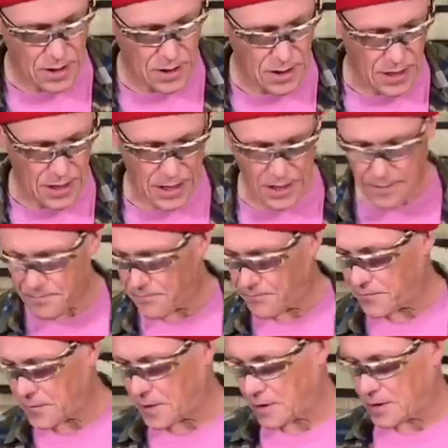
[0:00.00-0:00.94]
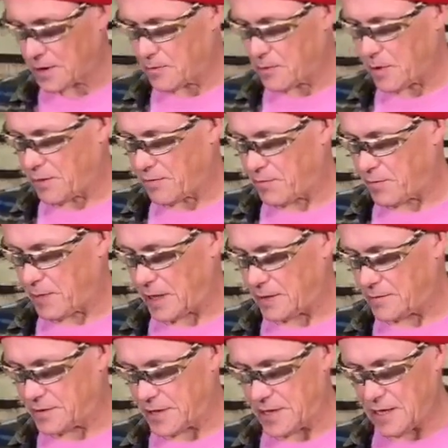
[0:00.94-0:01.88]
I'll get both of them
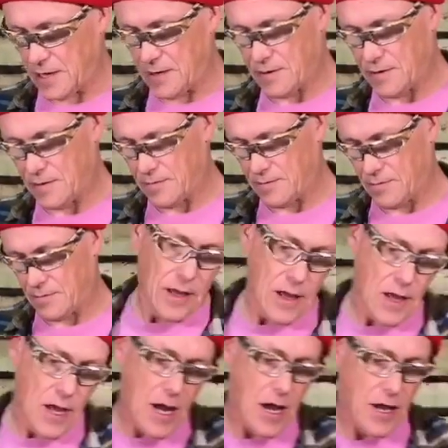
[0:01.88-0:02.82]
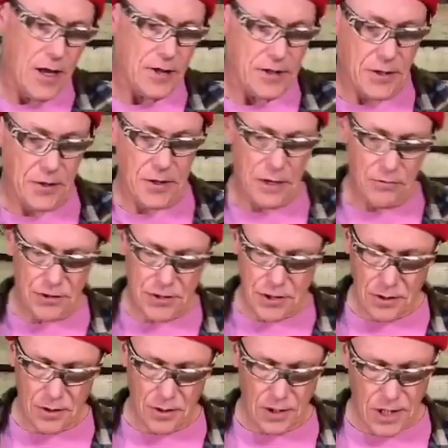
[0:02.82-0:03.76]
out here. So the
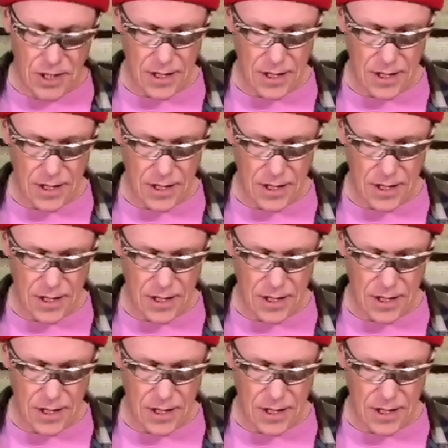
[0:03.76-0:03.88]
original